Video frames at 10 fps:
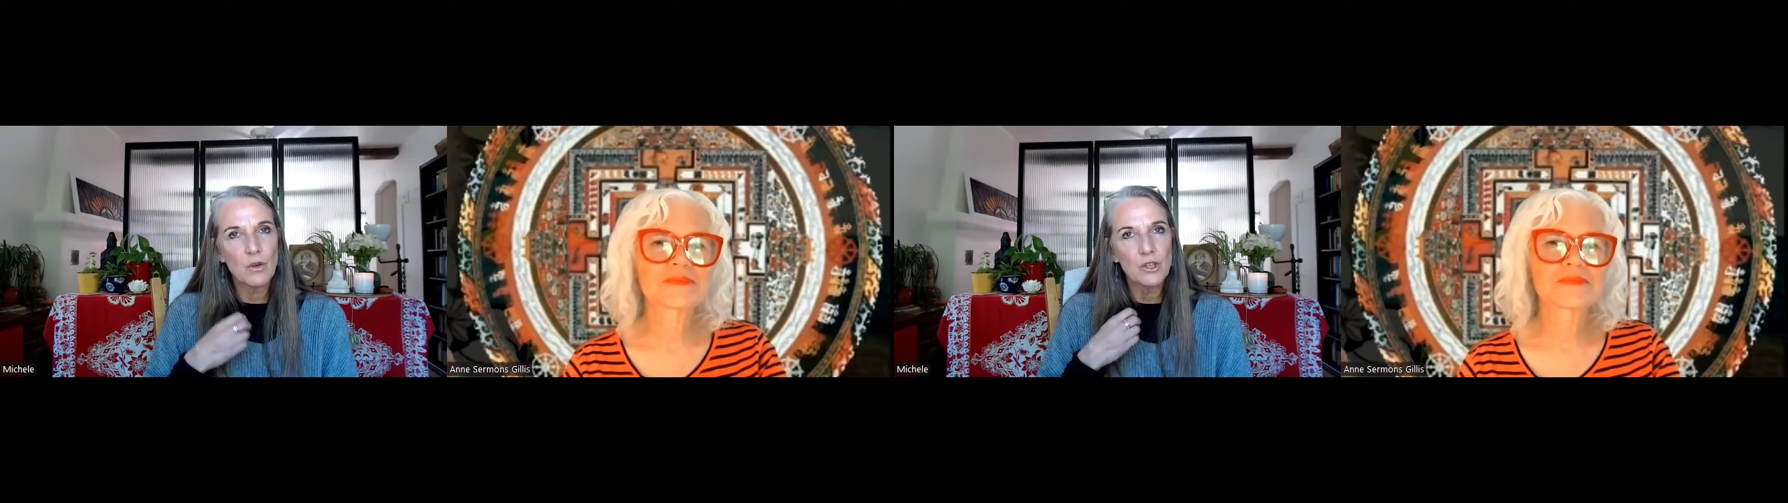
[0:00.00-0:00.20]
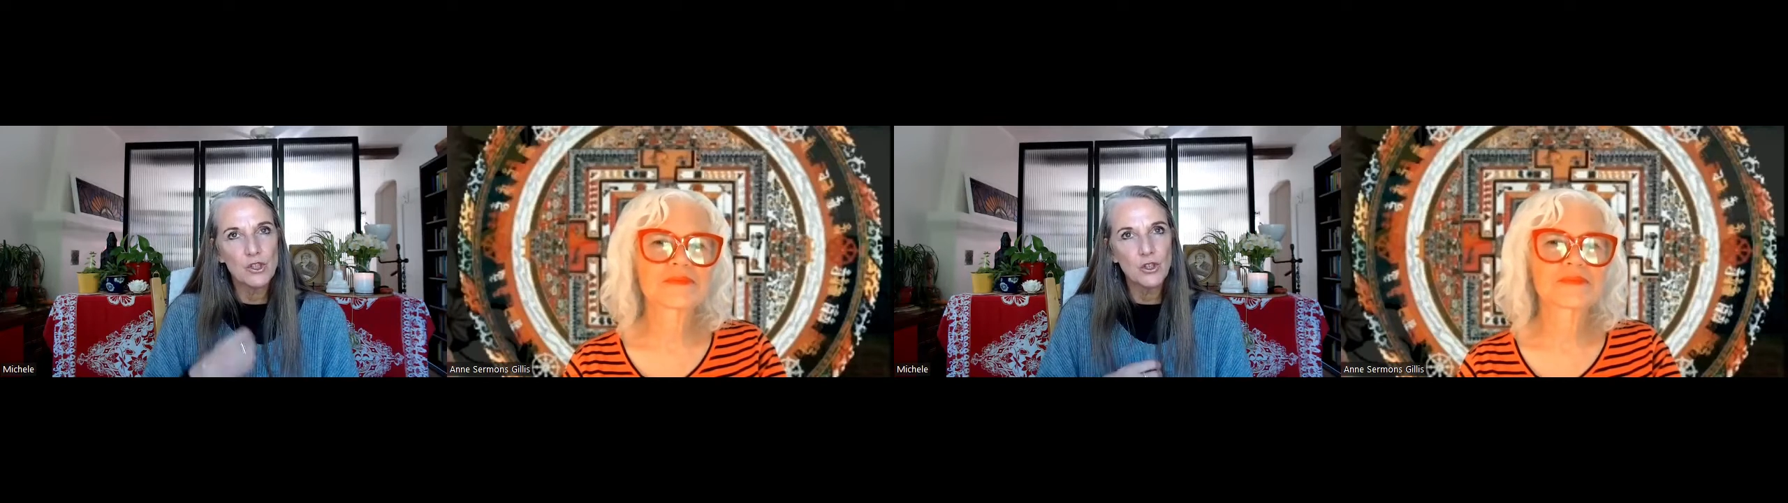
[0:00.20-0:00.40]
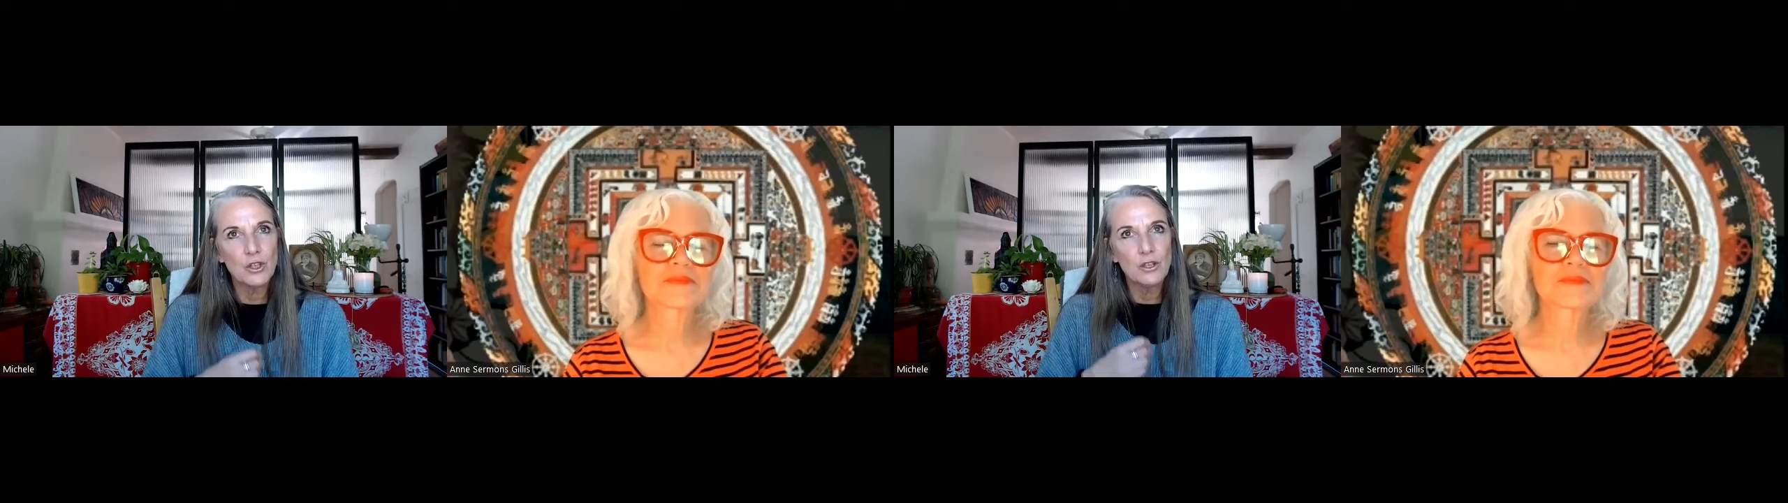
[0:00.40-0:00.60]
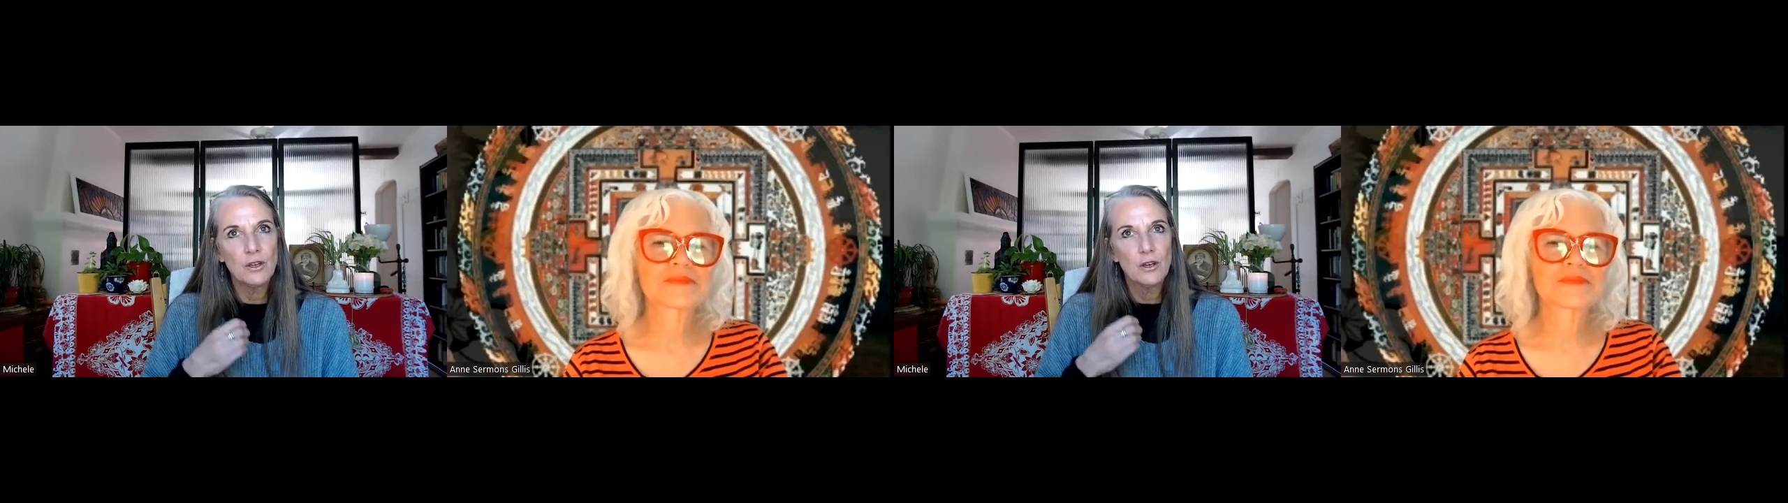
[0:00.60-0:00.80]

should